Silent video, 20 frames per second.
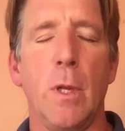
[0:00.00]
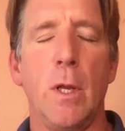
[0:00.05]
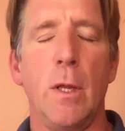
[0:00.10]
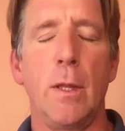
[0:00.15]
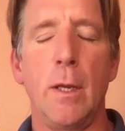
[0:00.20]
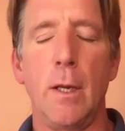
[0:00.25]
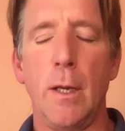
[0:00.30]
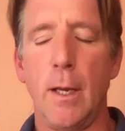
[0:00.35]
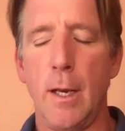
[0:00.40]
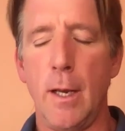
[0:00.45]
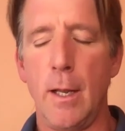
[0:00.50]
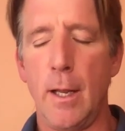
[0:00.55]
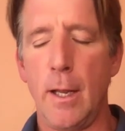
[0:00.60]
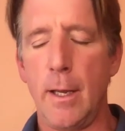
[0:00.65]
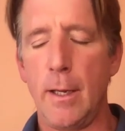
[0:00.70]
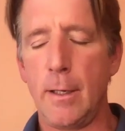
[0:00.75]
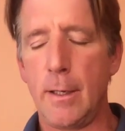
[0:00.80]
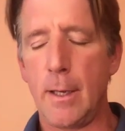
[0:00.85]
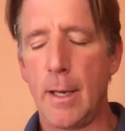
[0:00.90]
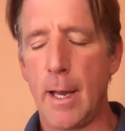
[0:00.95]
Then I'd
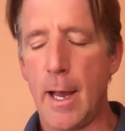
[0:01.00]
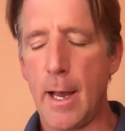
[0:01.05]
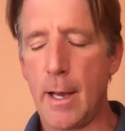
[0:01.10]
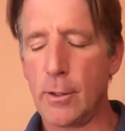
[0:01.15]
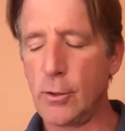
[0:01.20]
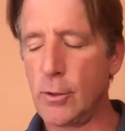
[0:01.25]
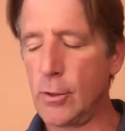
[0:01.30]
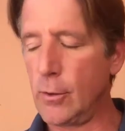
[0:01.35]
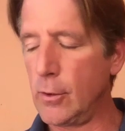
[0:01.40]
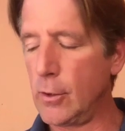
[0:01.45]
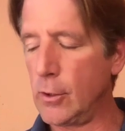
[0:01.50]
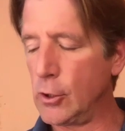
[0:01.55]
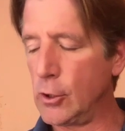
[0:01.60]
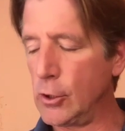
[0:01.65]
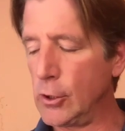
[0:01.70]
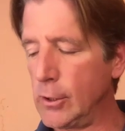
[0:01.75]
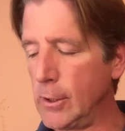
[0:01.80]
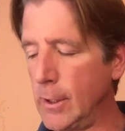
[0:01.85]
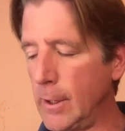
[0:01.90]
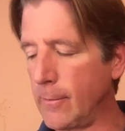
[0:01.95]
like to ask you to
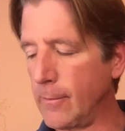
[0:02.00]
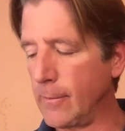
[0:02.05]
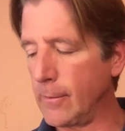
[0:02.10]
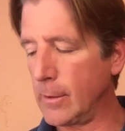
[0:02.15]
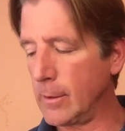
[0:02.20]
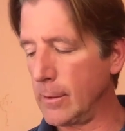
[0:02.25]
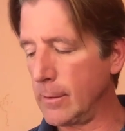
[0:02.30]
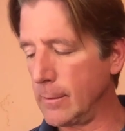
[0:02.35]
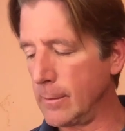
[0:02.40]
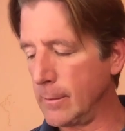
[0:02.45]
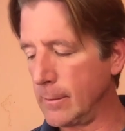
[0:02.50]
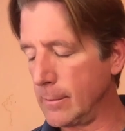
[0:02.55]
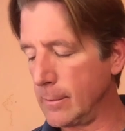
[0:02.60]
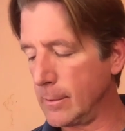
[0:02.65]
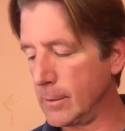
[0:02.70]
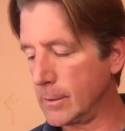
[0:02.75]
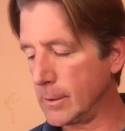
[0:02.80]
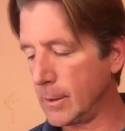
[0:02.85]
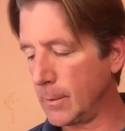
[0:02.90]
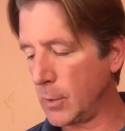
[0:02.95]
shift
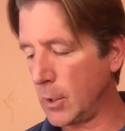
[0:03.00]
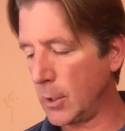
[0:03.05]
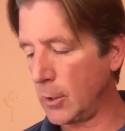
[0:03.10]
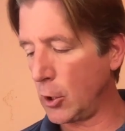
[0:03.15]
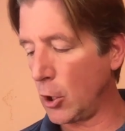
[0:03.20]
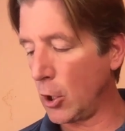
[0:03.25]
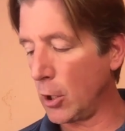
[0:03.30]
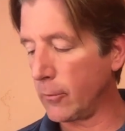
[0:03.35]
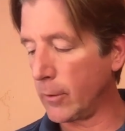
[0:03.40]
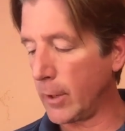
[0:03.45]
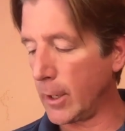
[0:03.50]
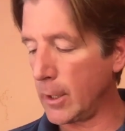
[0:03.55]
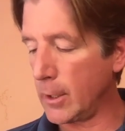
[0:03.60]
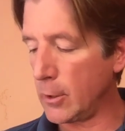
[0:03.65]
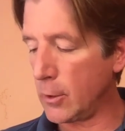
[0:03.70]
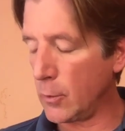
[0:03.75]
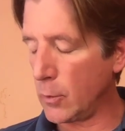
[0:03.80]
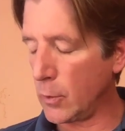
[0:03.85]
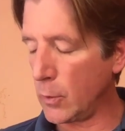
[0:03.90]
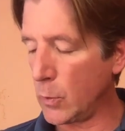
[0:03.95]
to something you're already
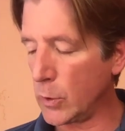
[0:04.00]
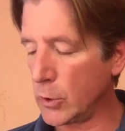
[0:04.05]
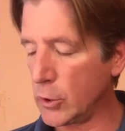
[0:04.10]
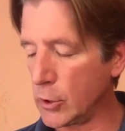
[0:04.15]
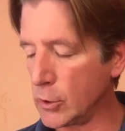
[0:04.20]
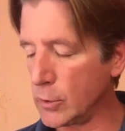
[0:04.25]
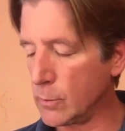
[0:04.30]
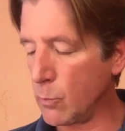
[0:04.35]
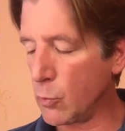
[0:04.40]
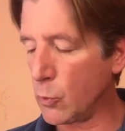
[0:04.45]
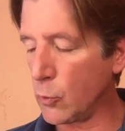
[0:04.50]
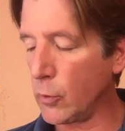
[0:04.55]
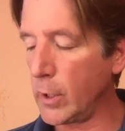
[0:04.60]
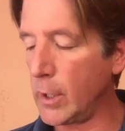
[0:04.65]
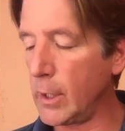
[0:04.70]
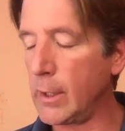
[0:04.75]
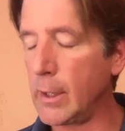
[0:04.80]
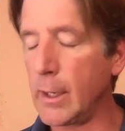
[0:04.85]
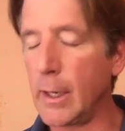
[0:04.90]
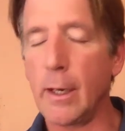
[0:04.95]
doing, which is
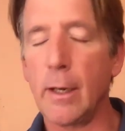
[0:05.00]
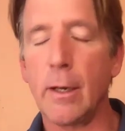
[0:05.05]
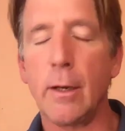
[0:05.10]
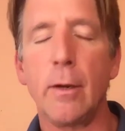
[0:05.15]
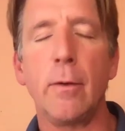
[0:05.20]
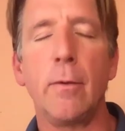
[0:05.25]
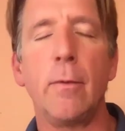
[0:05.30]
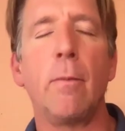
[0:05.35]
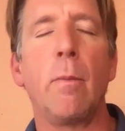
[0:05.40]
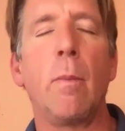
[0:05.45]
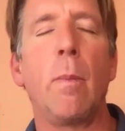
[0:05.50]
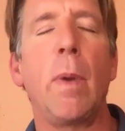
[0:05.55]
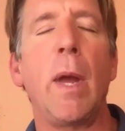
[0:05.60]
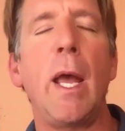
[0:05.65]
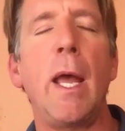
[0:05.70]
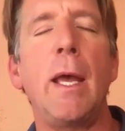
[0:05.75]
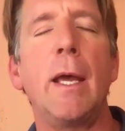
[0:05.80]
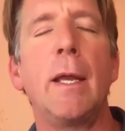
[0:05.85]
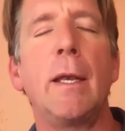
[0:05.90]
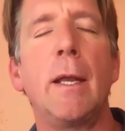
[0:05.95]
breathing, to
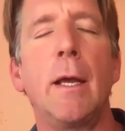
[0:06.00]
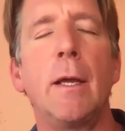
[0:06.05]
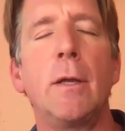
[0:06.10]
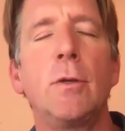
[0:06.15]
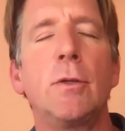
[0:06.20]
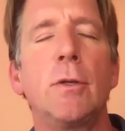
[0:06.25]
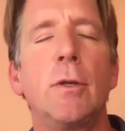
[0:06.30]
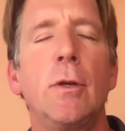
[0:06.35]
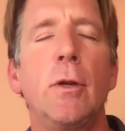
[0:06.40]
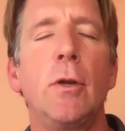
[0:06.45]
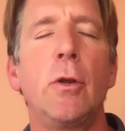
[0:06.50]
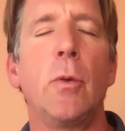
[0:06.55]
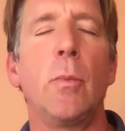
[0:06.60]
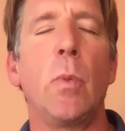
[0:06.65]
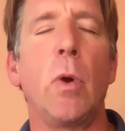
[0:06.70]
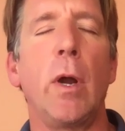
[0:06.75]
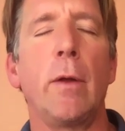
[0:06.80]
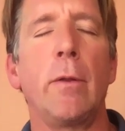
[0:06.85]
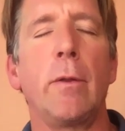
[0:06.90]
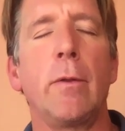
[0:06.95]
pay attention to your
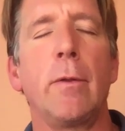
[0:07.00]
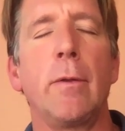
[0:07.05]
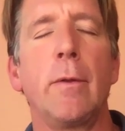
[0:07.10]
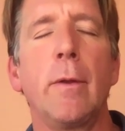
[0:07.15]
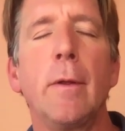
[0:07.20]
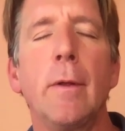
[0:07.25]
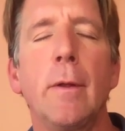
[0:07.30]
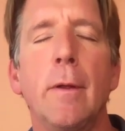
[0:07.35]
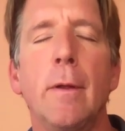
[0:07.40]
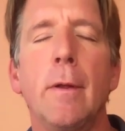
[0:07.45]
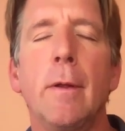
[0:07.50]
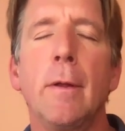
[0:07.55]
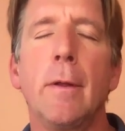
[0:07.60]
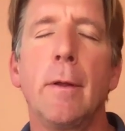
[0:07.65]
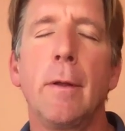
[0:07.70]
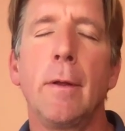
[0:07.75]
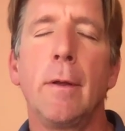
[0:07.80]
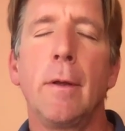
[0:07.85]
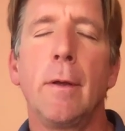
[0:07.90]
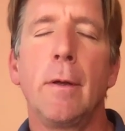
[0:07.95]
breath.
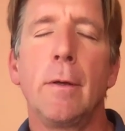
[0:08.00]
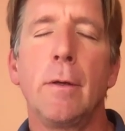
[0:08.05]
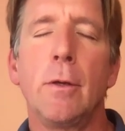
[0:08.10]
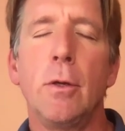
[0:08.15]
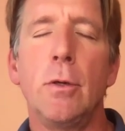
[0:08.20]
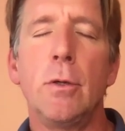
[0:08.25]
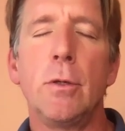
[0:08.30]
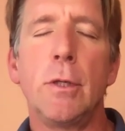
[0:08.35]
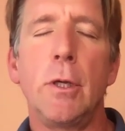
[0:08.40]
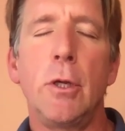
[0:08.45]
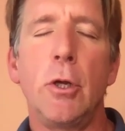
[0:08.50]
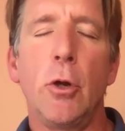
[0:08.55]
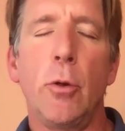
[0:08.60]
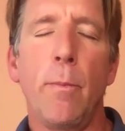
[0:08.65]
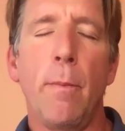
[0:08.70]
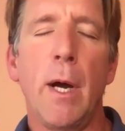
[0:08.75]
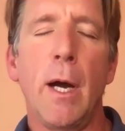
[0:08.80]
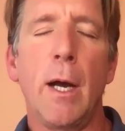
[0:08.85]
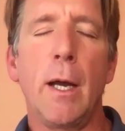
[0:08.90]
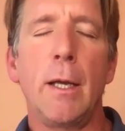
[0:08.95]
Using your
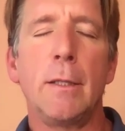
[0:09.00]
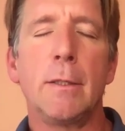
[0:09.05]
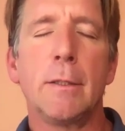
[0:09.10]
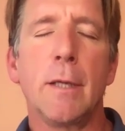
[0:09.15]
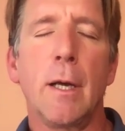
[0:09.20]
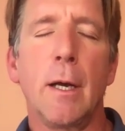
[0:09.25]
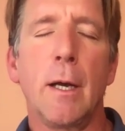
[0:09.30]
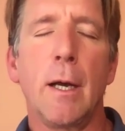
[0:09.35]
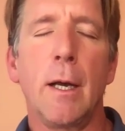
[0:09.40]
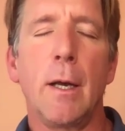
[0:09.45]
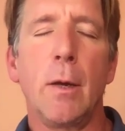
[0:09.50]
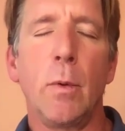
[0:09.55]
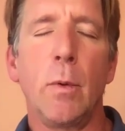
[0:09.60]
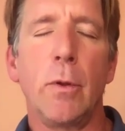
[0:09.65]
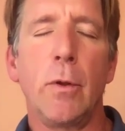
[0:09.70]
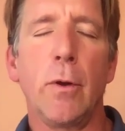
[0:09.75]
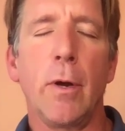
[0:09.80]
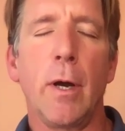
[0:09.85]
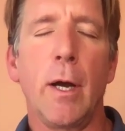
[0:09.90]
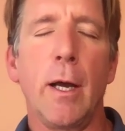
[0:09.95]
mind's eye
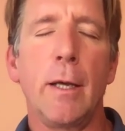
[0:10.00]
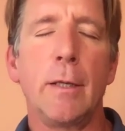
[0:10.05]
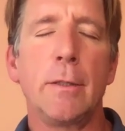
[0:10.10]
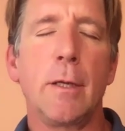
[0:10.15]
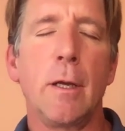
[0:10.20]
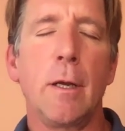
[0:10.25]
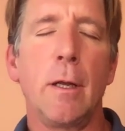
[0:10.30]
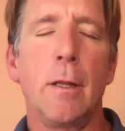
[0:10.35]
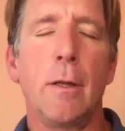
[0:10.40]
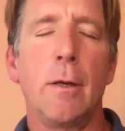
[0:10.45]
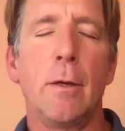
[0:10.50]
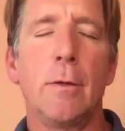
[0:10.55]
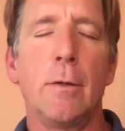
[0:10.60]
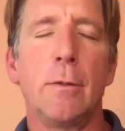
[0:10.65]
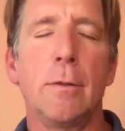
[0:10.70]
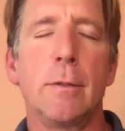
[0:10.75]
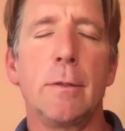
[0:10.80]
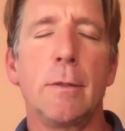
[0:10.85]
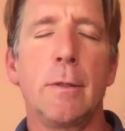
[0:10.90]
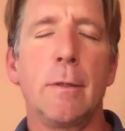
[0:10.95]
with your eyes
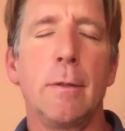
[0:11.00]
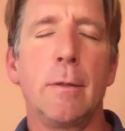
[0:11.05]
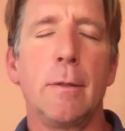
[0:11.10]
closed,